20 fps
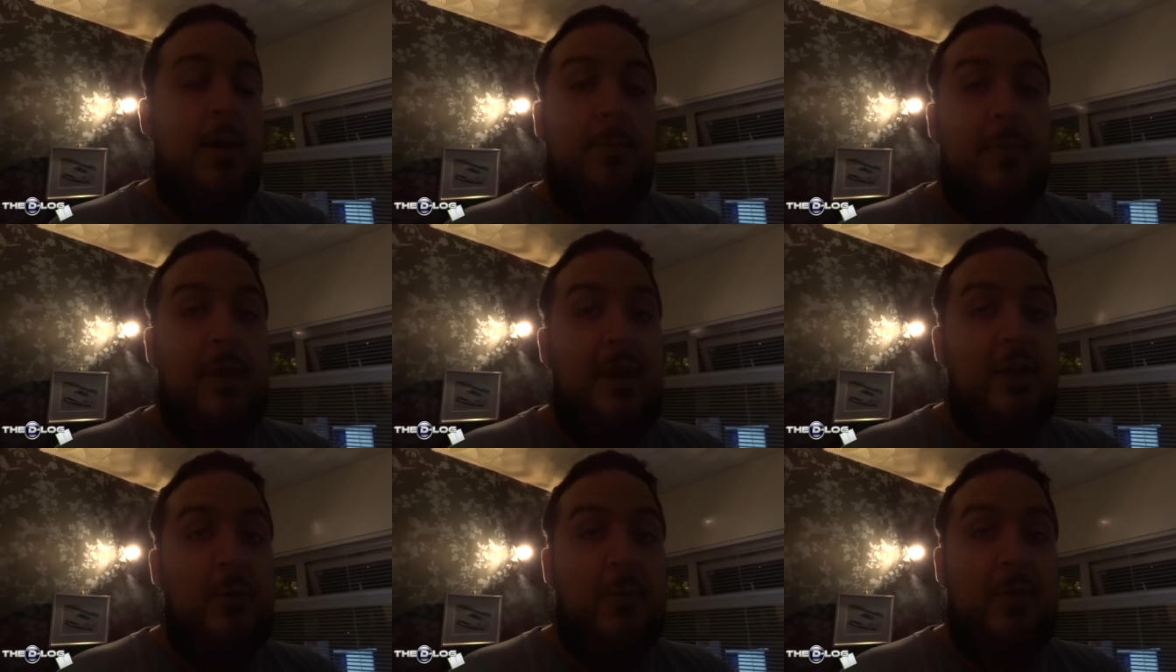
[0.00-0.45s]

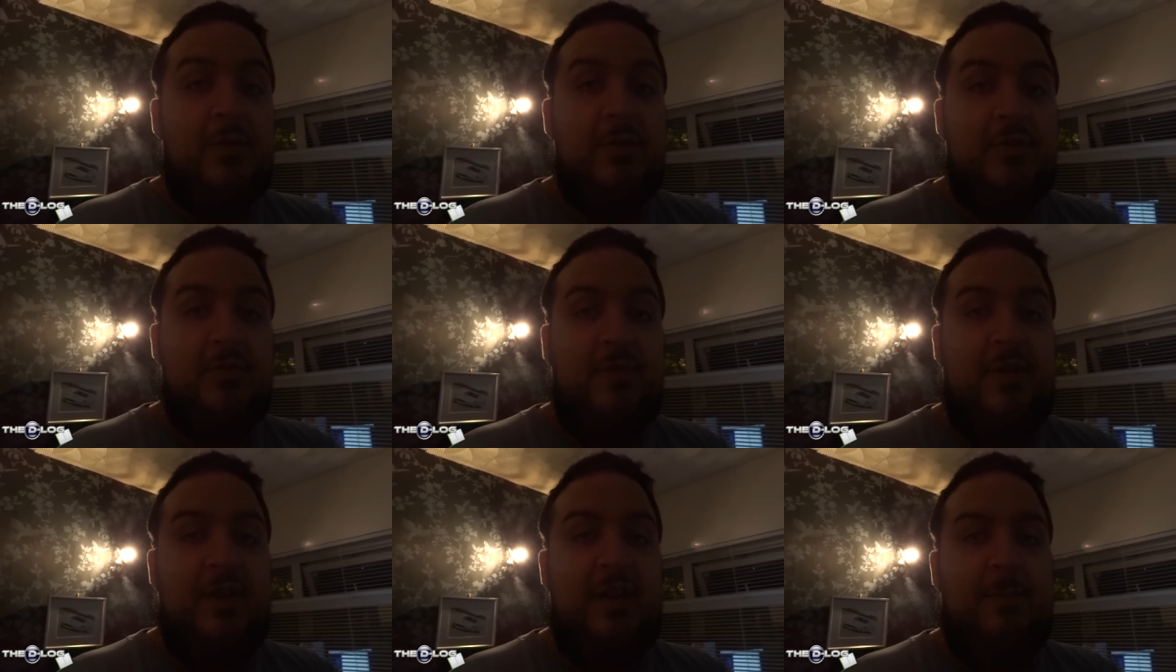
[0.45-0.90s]
But anyway, it
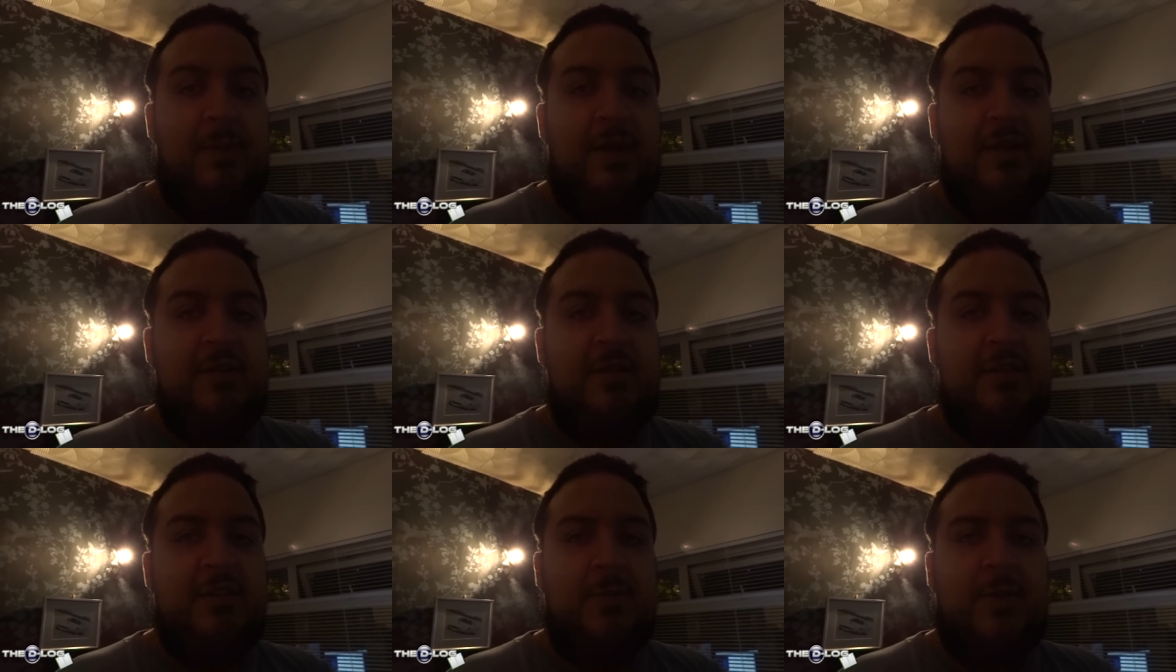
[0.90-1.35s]
doesn't really
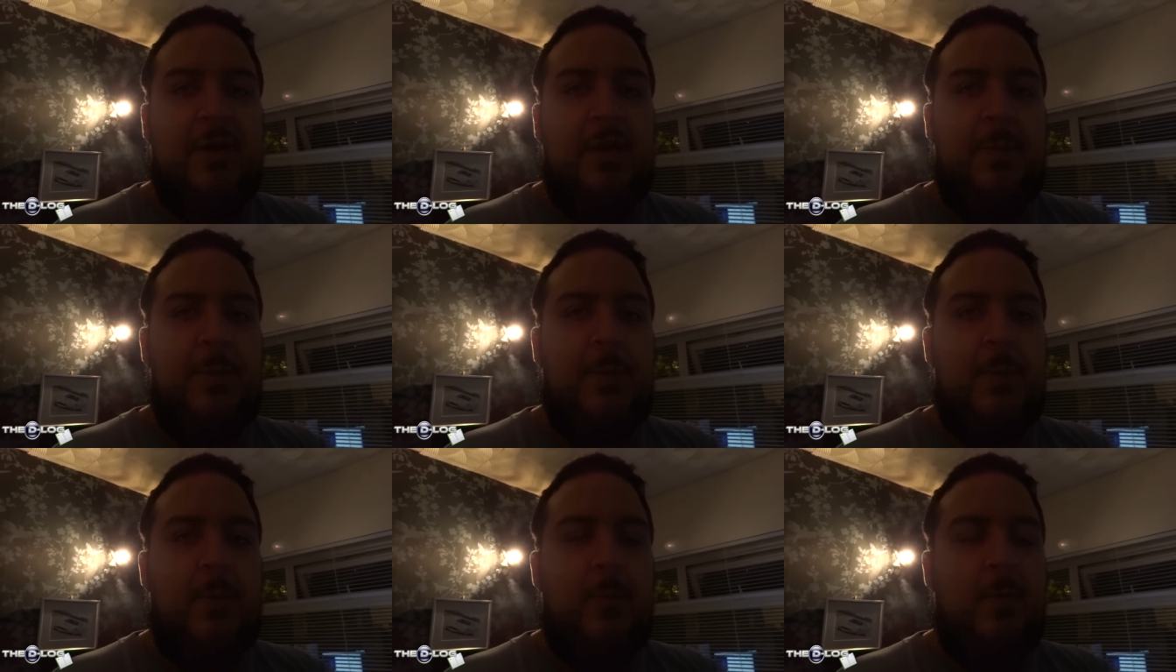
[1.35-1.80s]
matter. So I
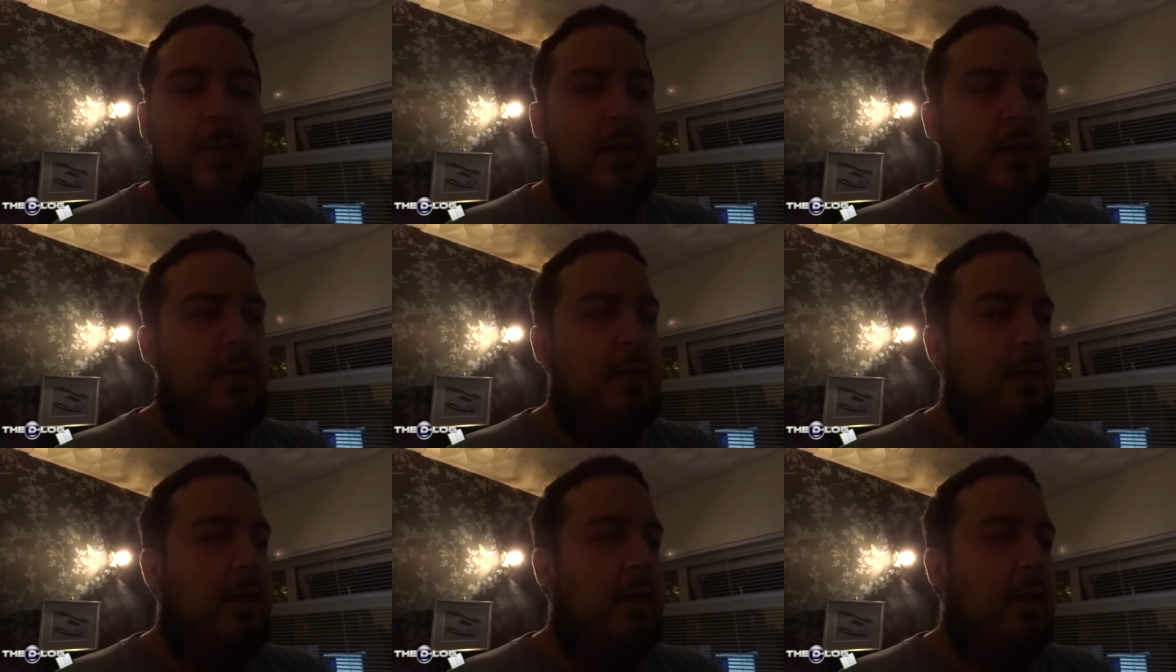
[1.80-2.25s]
hope you are
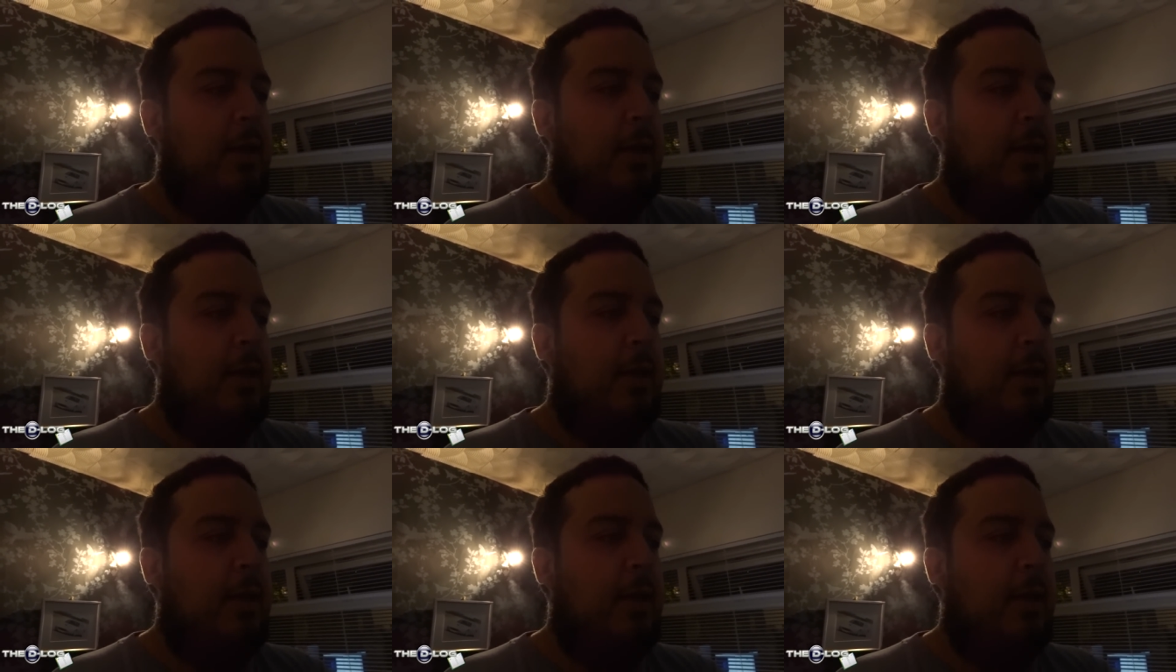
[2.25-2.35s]
well.